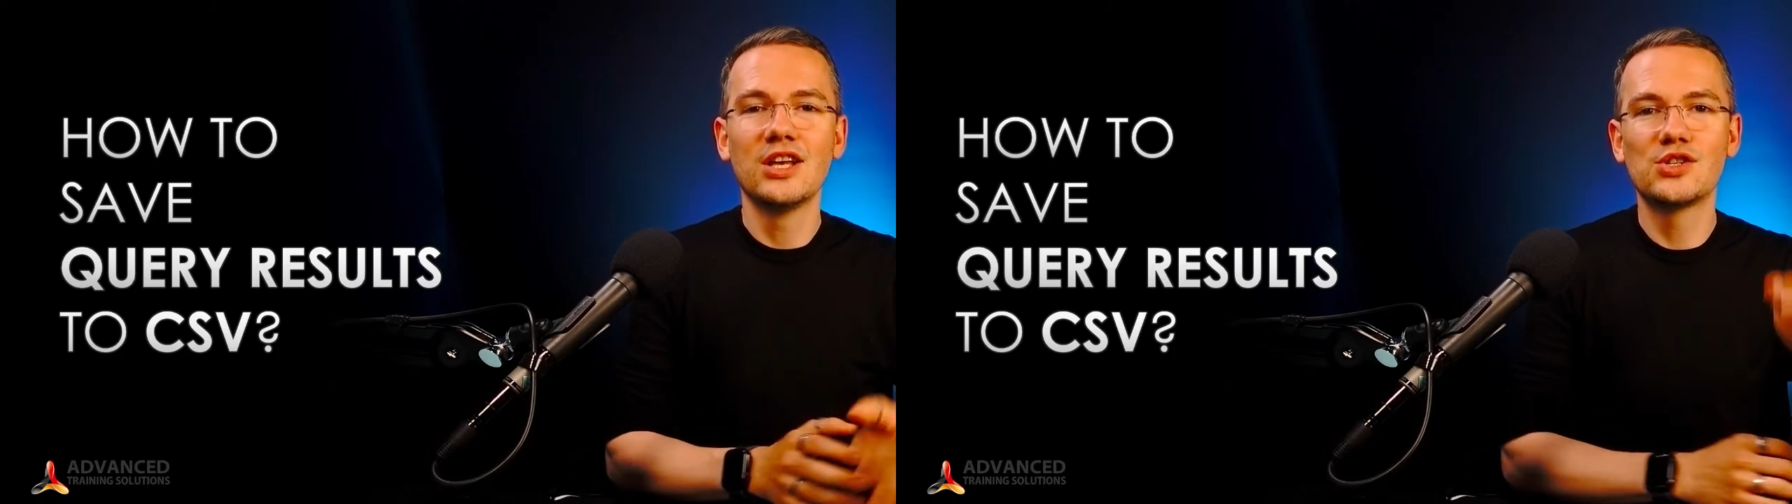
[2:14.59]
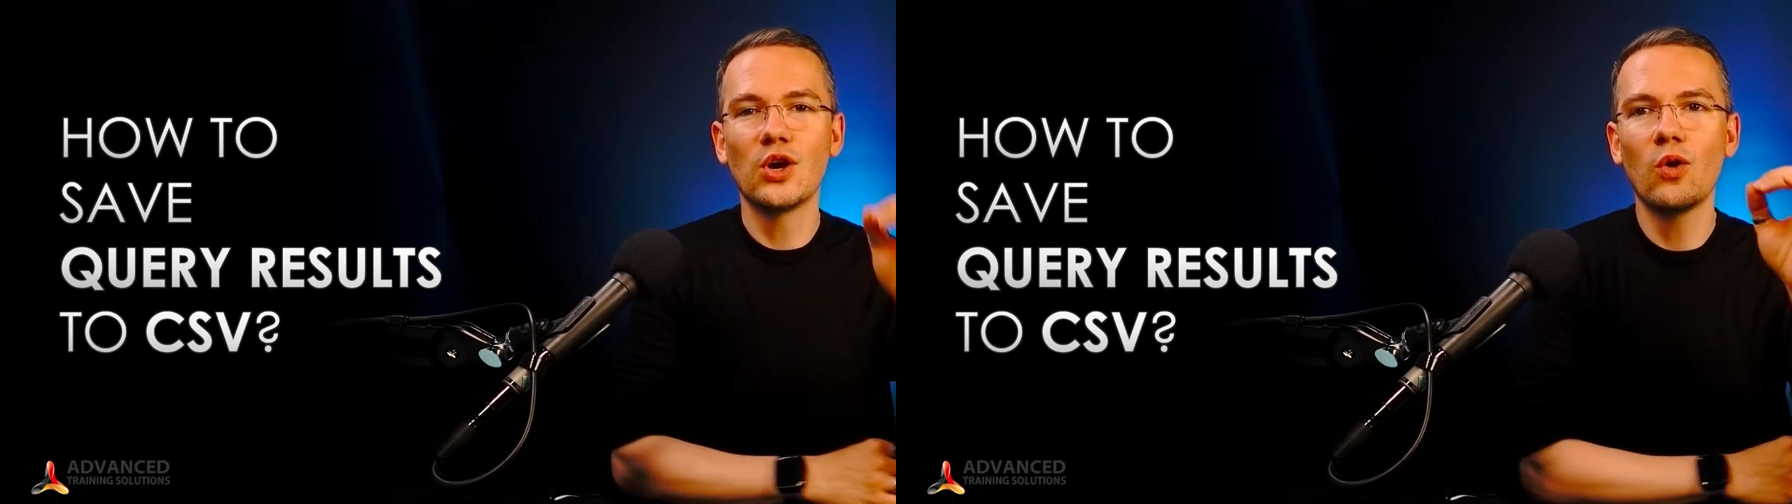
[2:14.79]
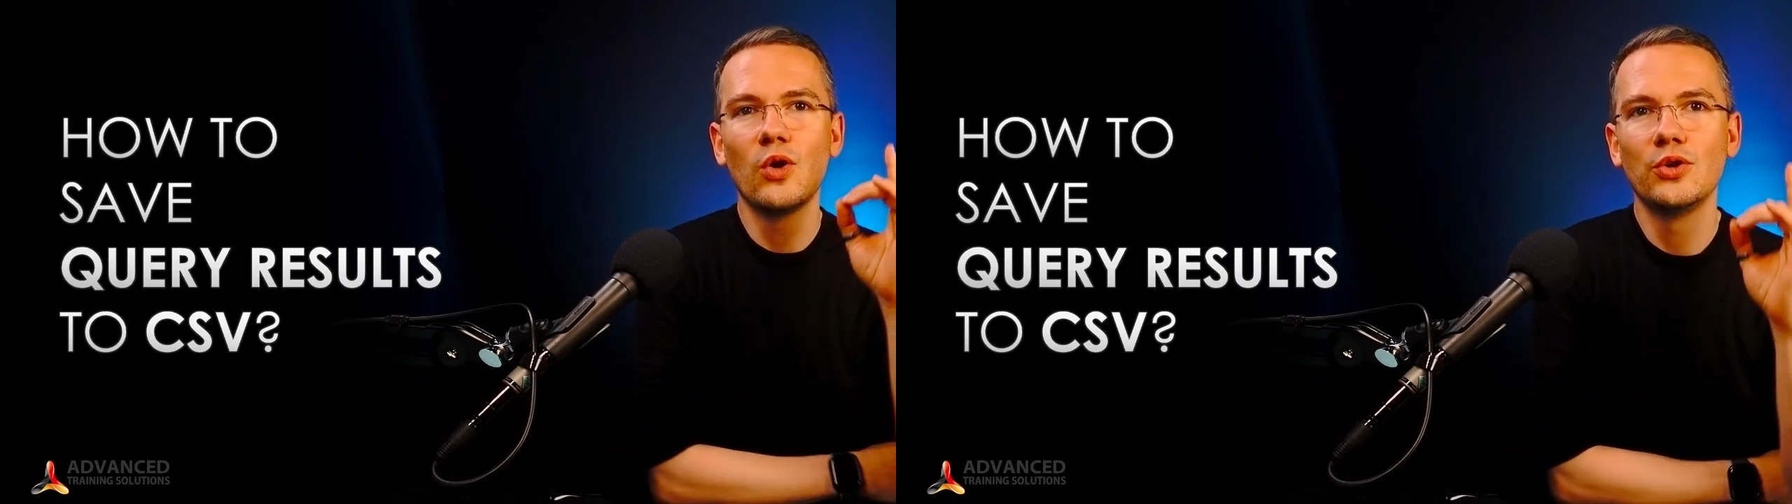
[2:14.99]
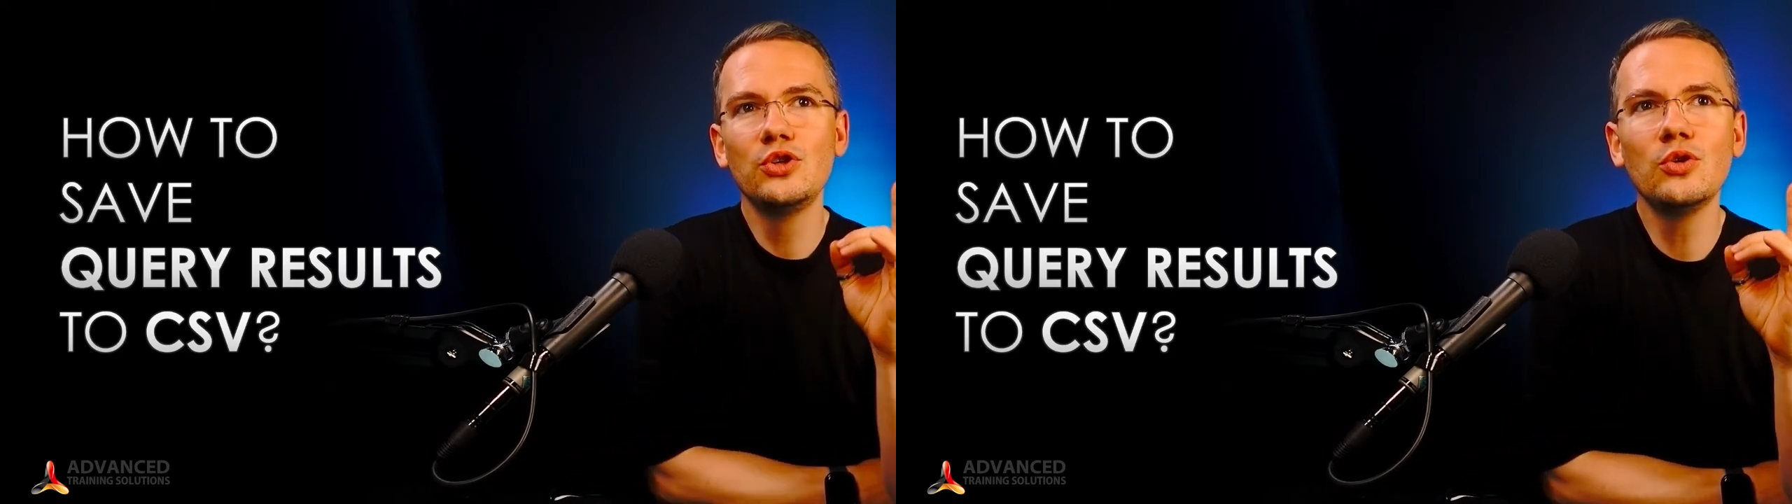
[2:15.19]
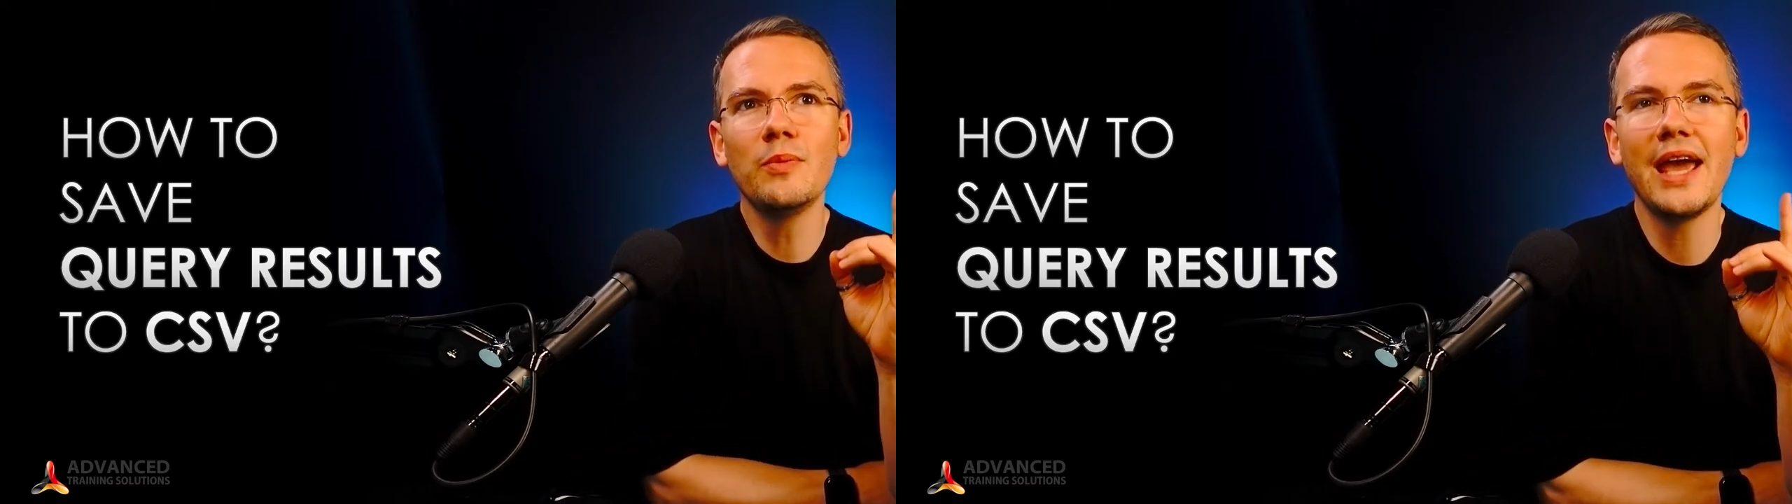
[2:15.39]
So
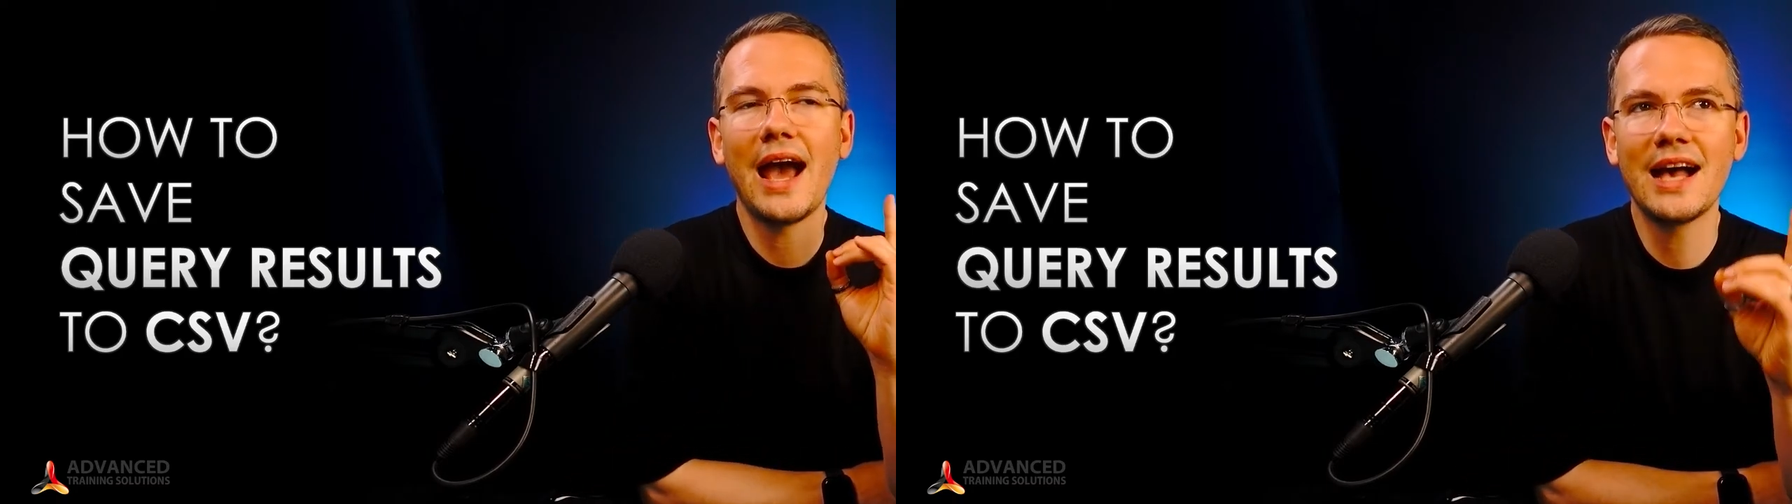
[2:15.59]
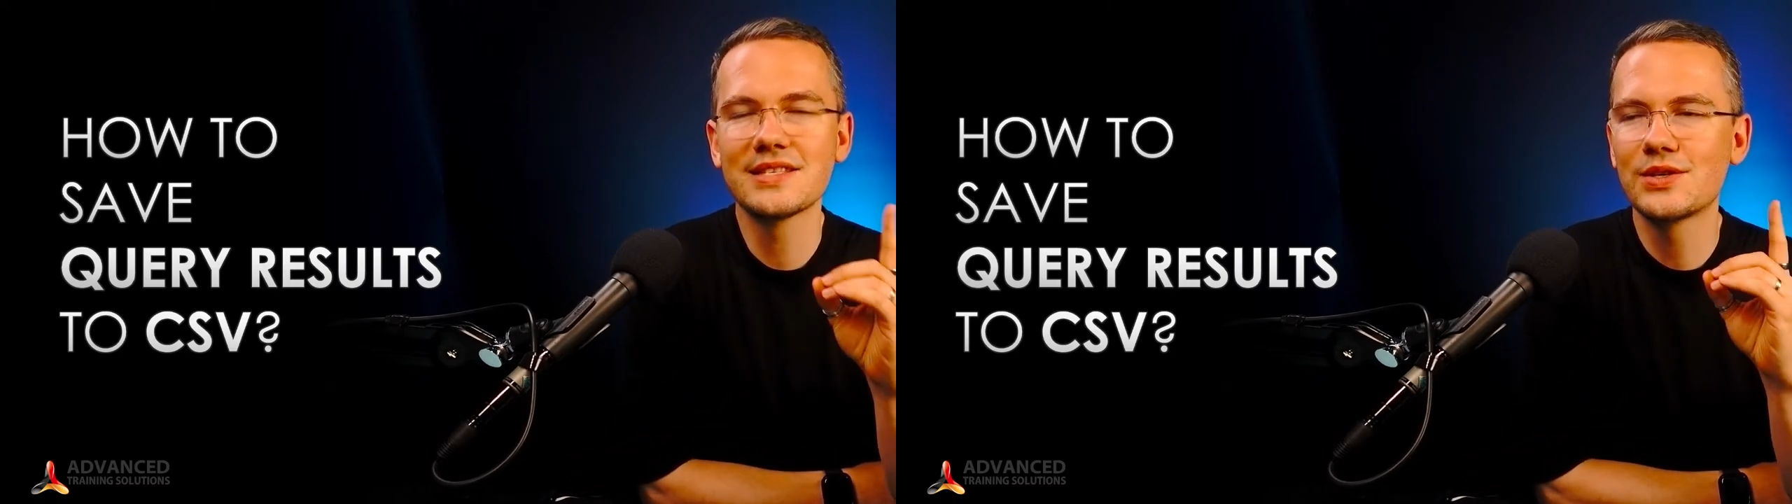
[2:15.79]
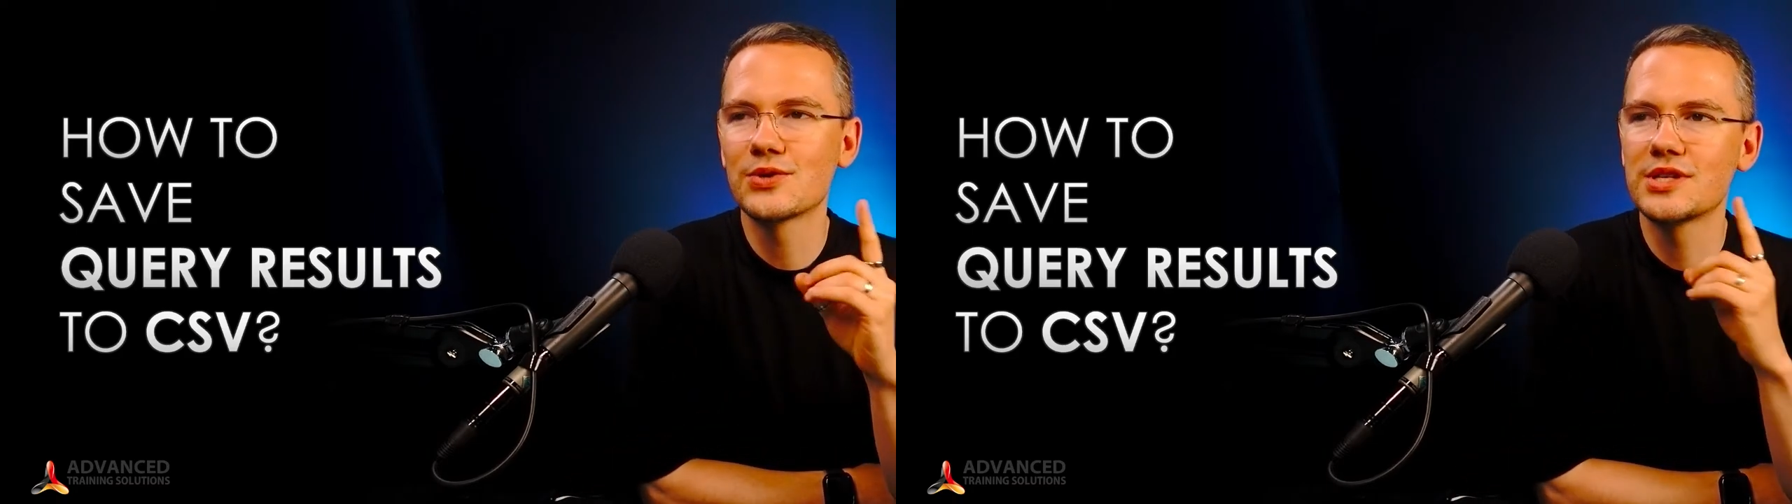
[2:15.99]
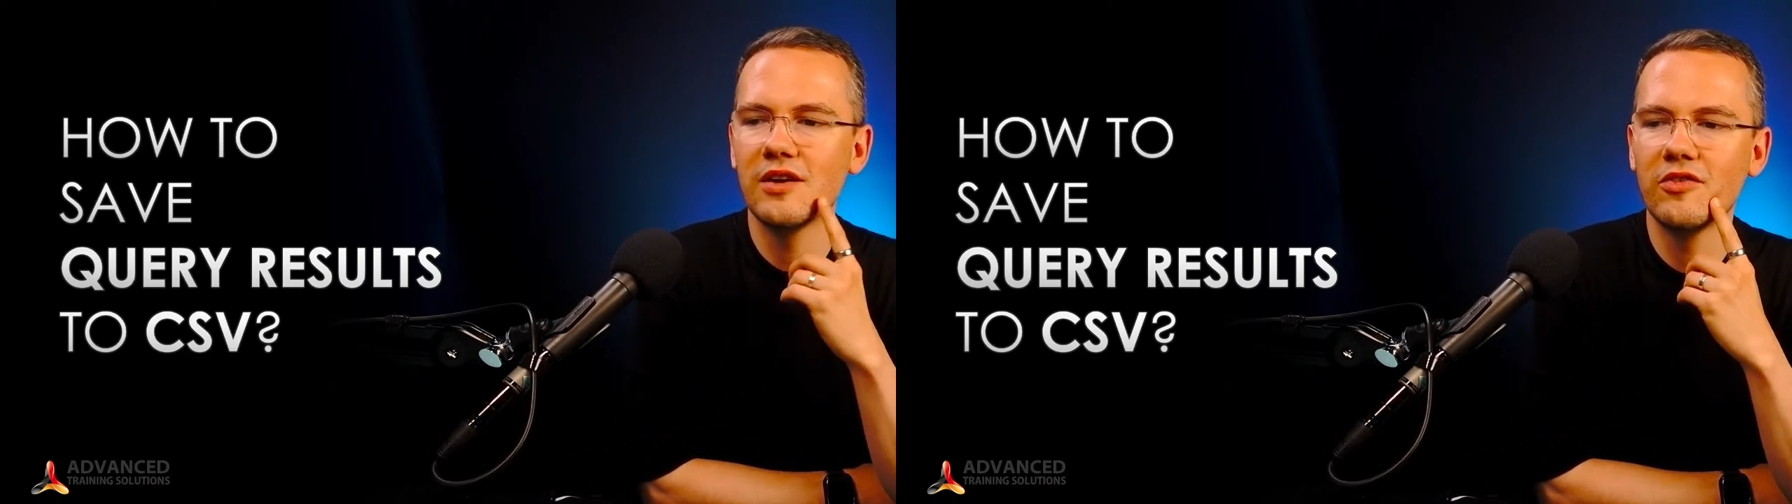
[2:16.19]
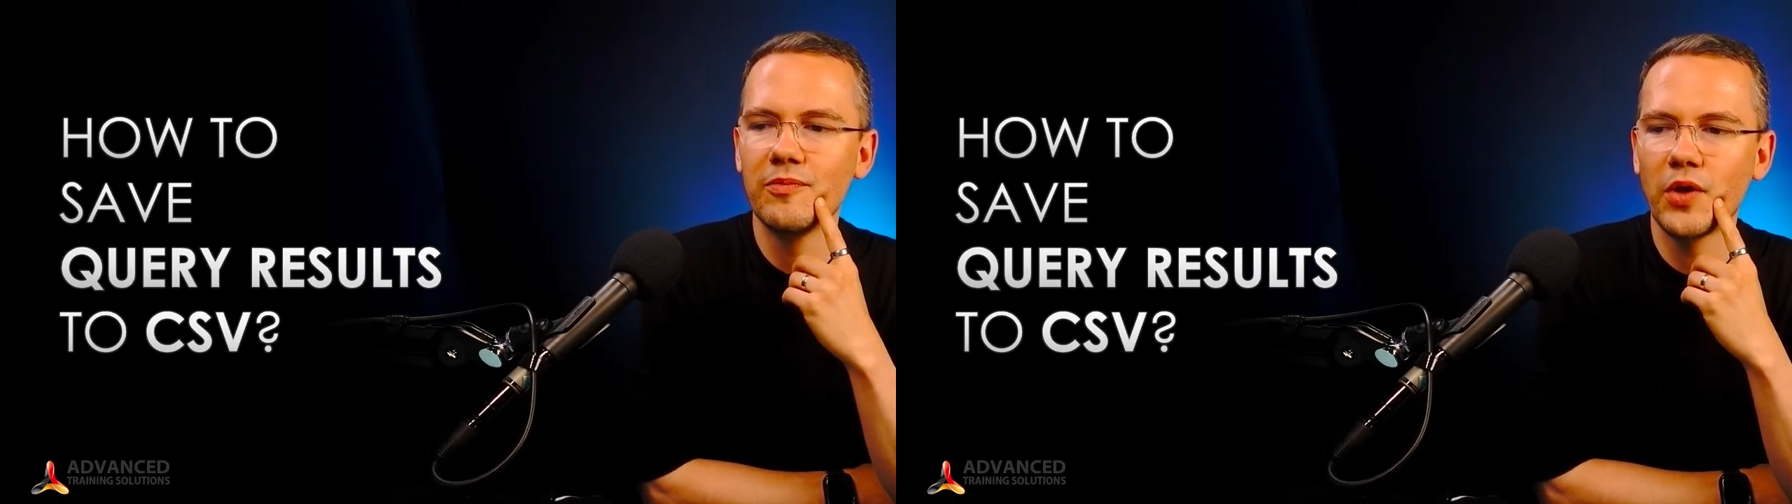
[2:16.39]
you may ask
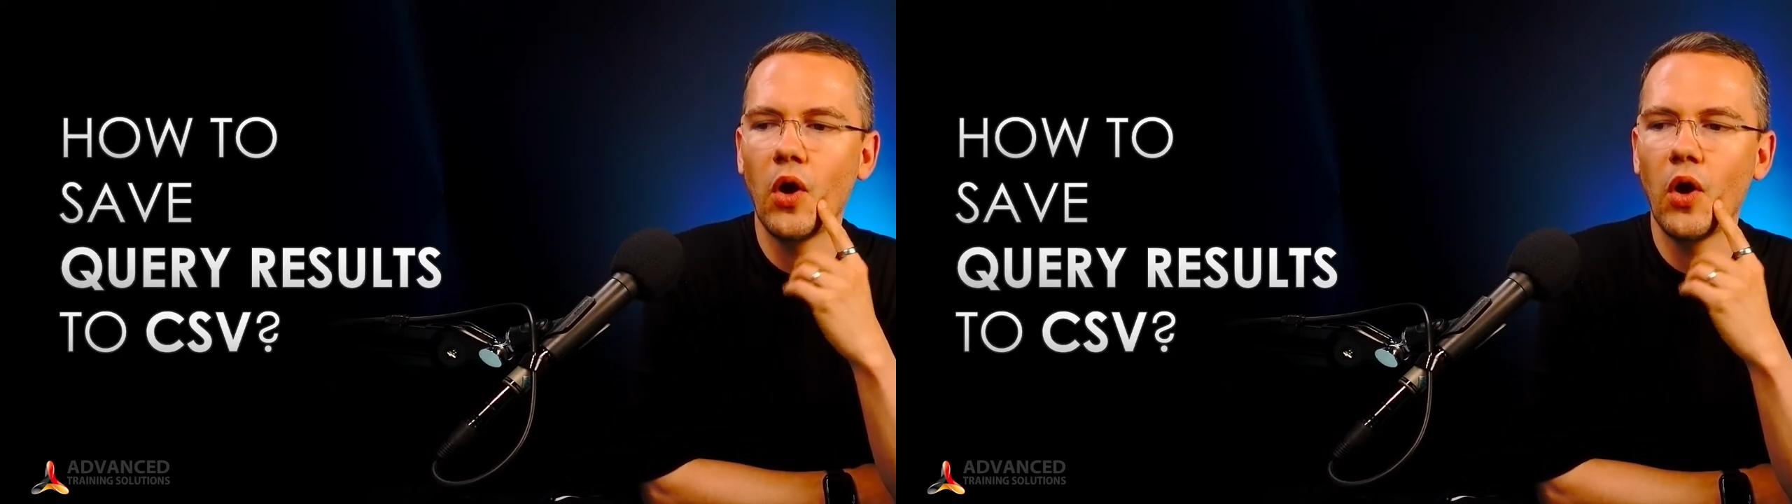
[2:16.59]
yourself,